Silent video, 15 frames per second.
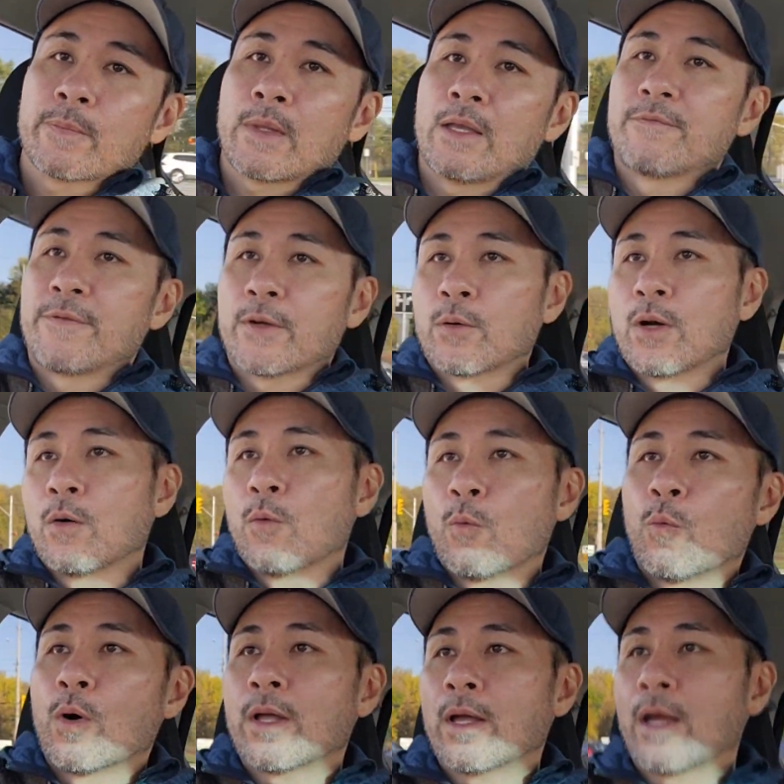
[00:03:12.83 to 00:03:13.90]
and figure out
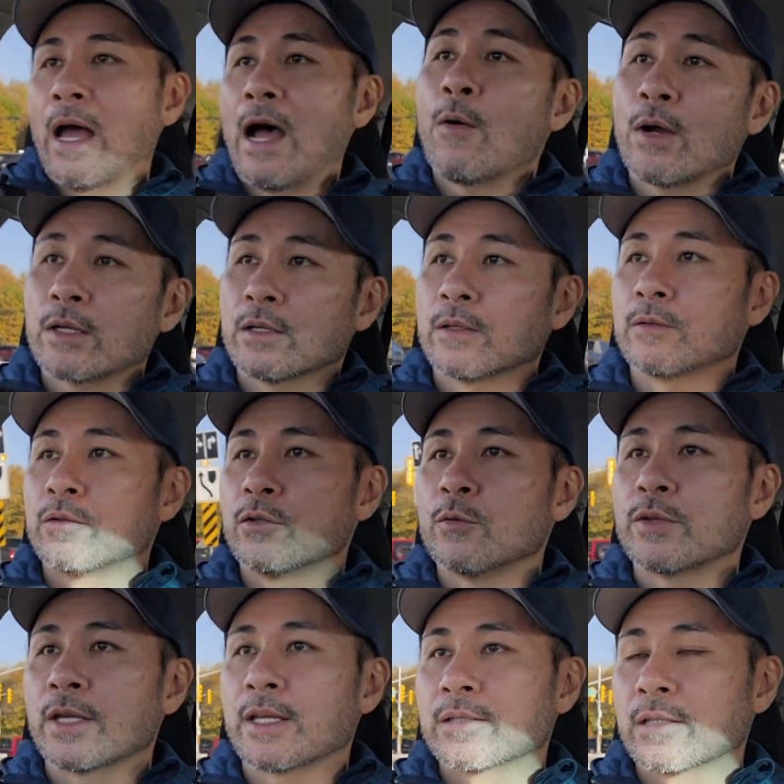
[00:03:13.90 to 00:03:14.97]
how I can do
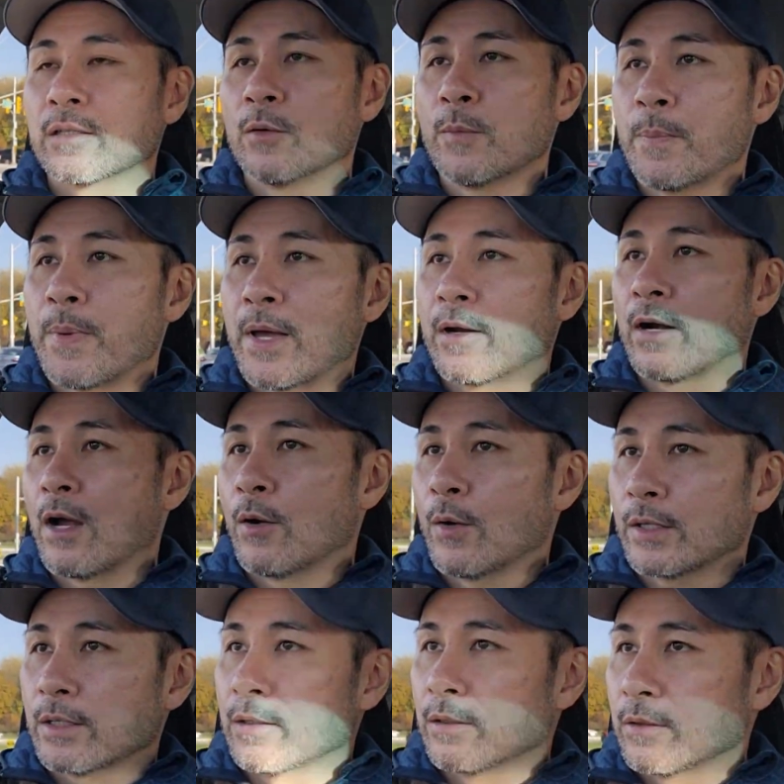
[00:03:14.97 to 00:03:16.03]
things a little bit better, how
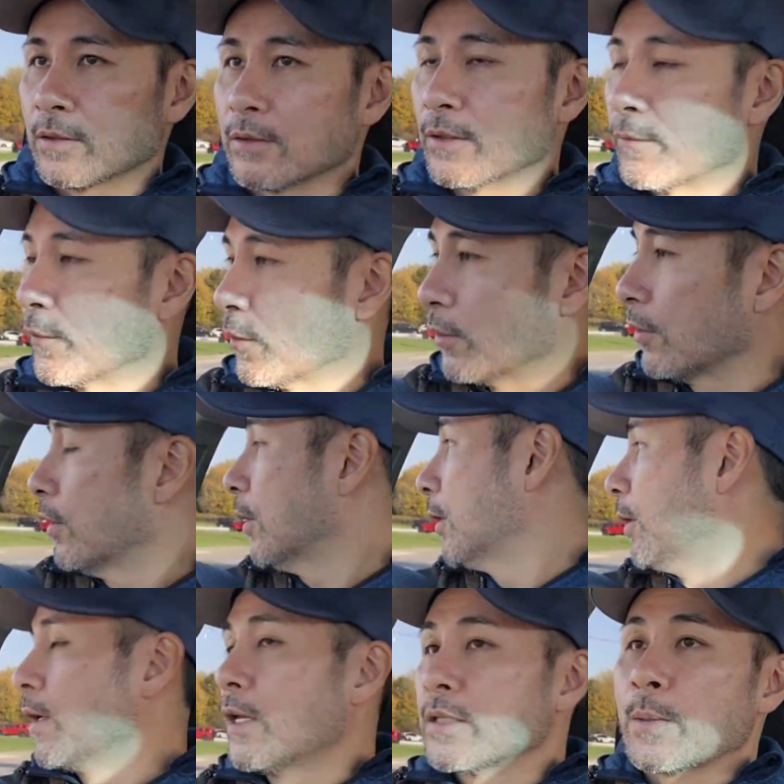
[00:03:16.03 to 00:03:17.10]
I can deliver
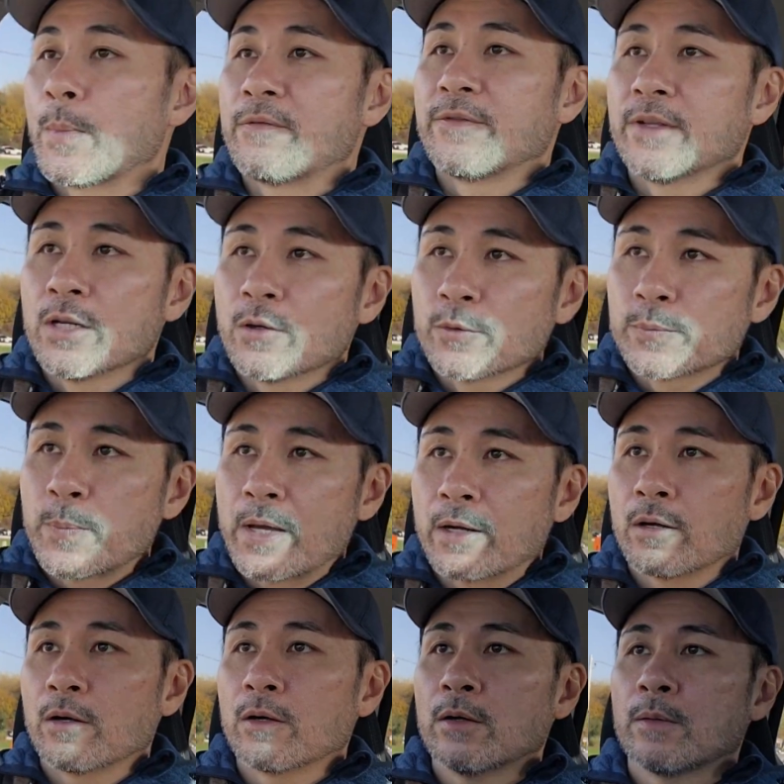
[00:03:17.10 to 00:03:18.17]
some of my videos
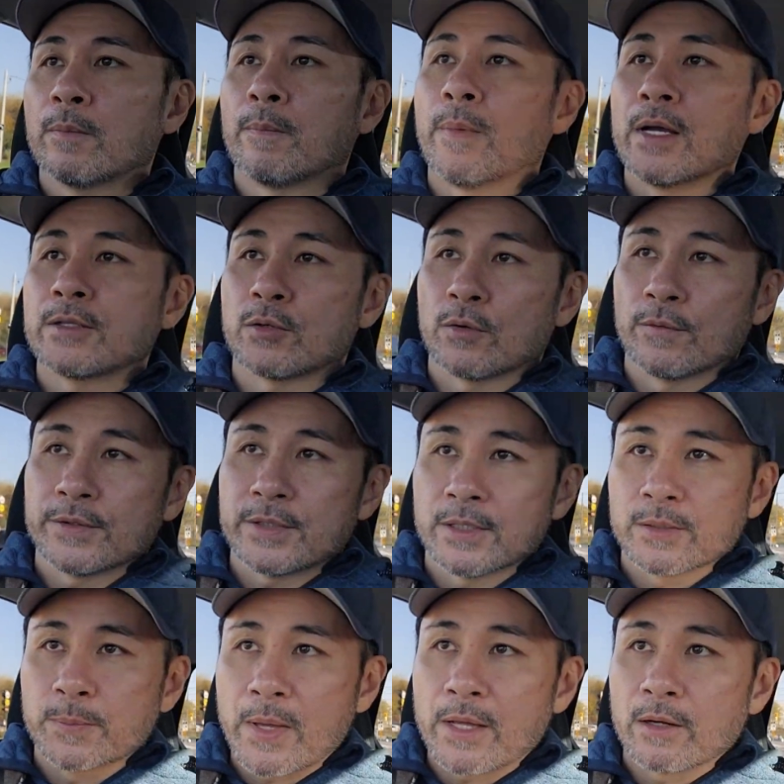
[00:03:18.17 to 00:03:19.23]
better, my
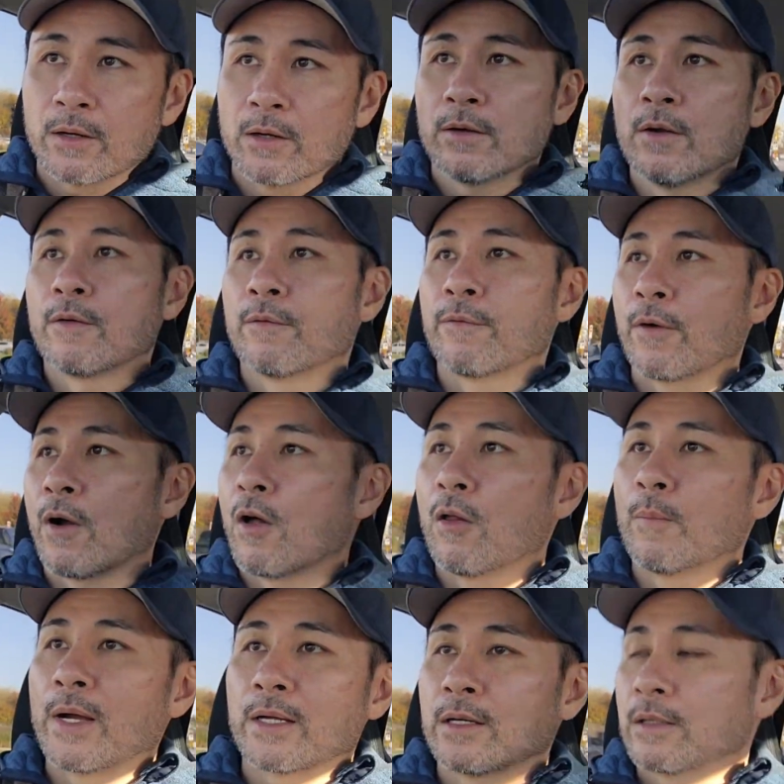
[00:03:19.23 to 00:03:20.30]
services better for
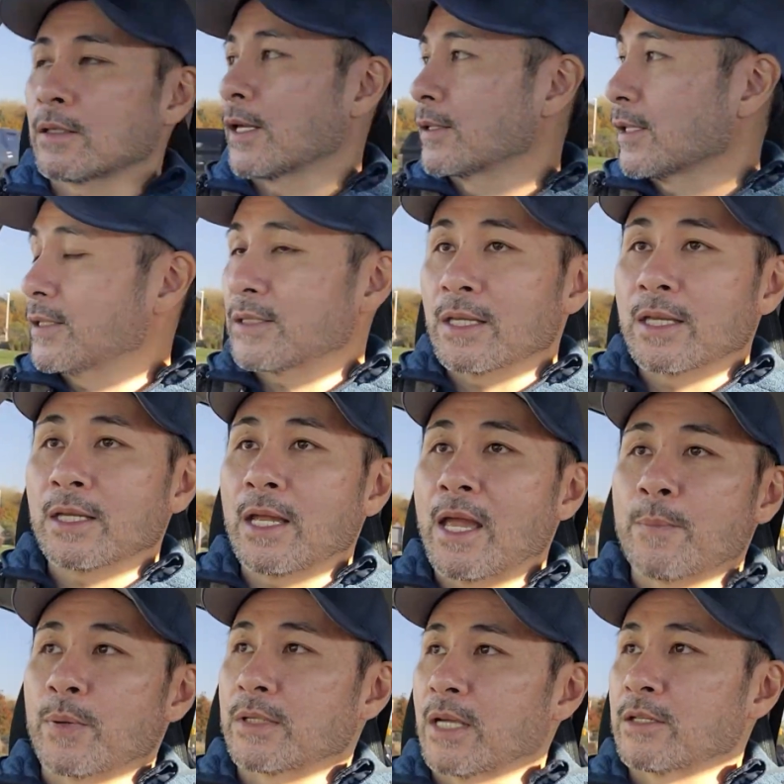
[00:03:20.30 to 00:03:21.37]
all my existing
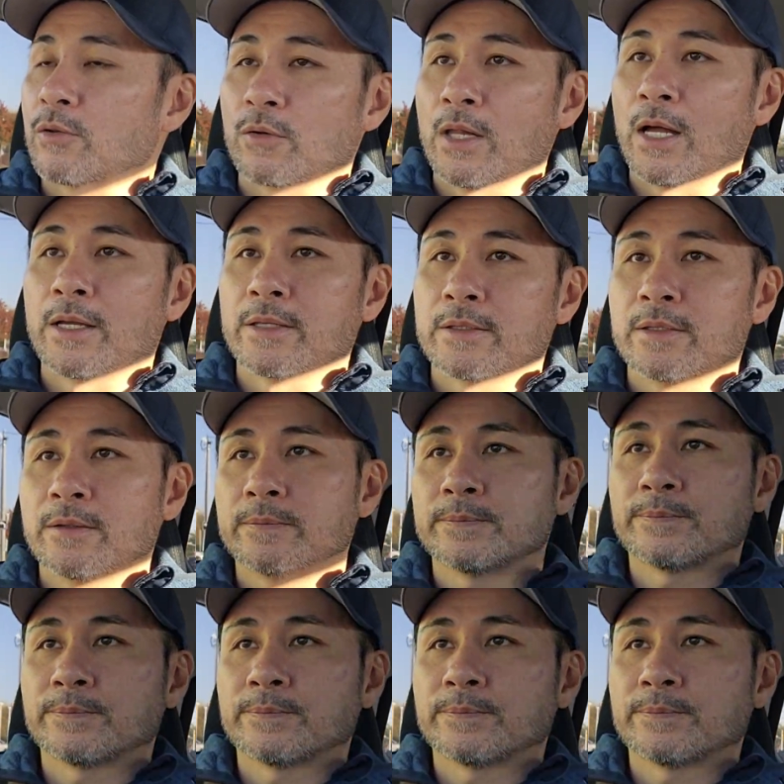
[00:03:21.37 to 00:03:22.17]
and potential clients.